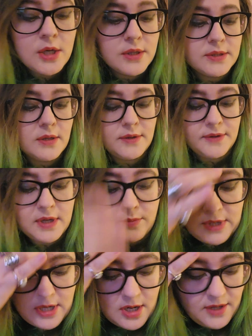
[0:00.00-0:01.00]
so I
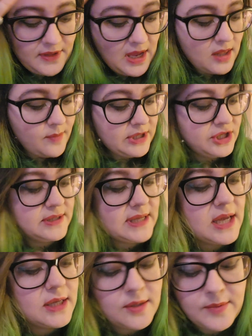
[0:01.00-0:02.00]
think we got that. Let me just
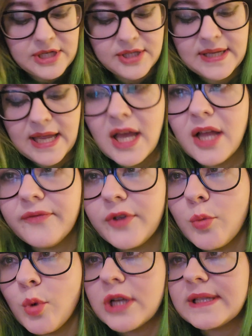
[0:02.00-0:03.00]
get, let me just get a
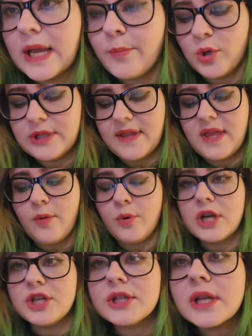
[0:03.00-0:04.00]
few more samples in that
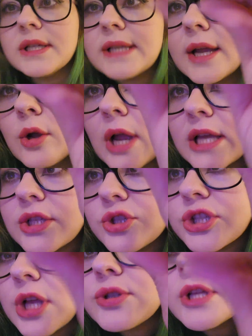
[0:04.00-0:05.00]
we're just gonna take. Okay, so
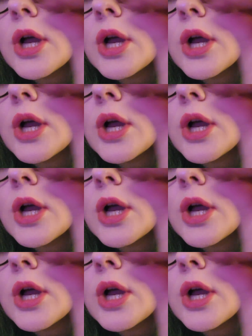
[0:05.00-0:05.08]
just hold